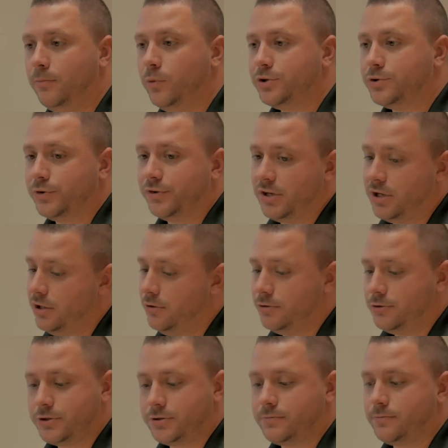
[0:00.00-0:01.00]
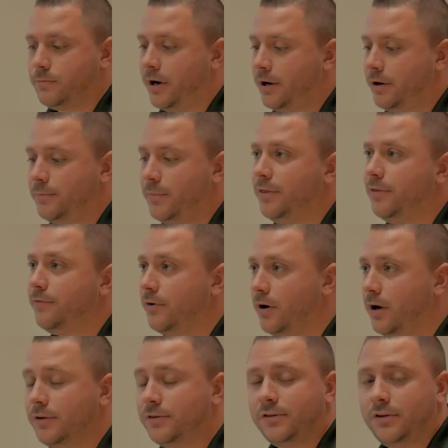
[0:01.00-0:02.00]
which was a huge record month
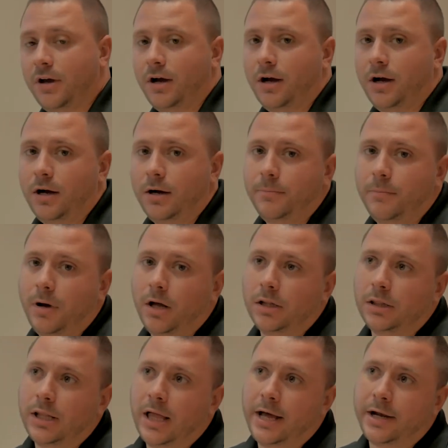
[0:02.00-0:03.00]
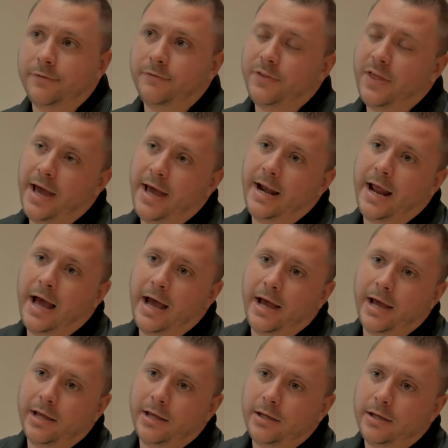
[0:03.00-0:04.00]
for us. A lot of that
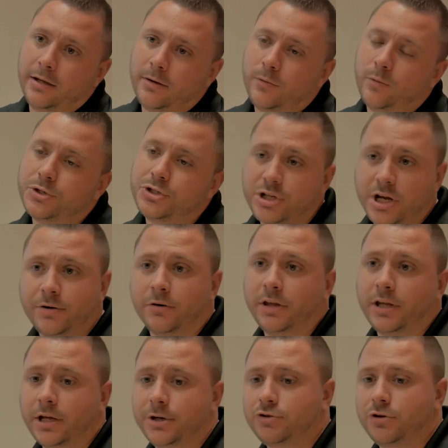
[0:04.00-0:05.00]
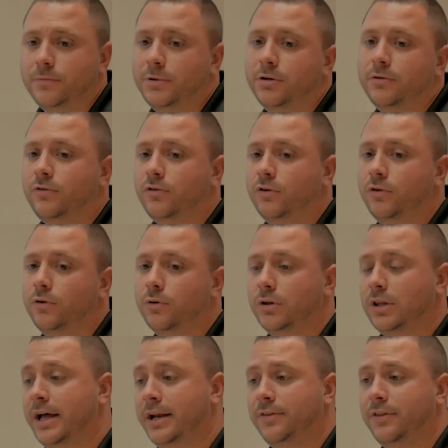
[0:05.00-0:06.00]
I would generally attribute to
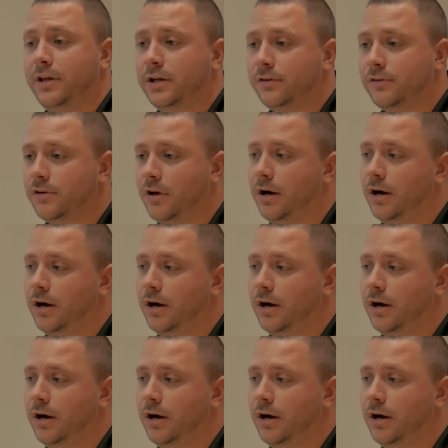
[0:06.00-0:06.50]
a lot of things.